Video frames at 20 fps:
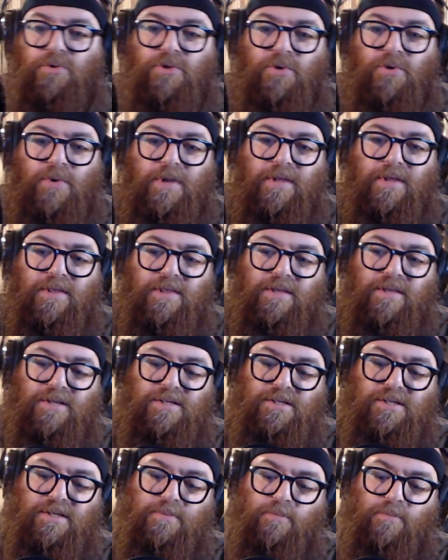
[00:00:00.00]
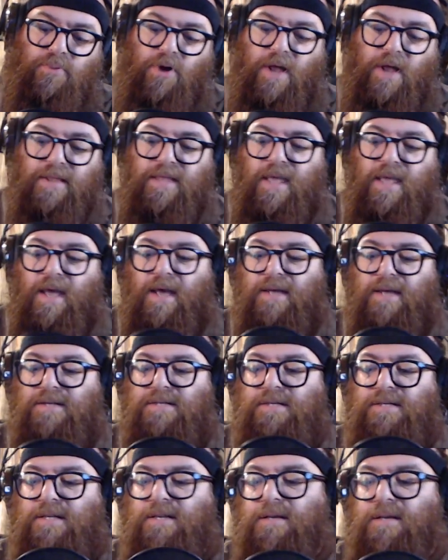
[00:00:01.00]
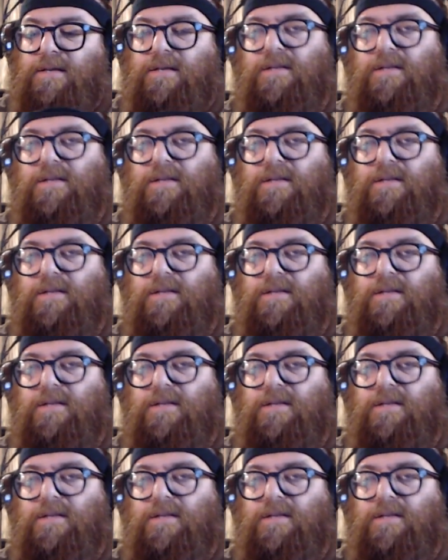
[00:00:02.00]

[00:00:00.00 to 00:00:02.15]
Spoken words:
doing this broadcast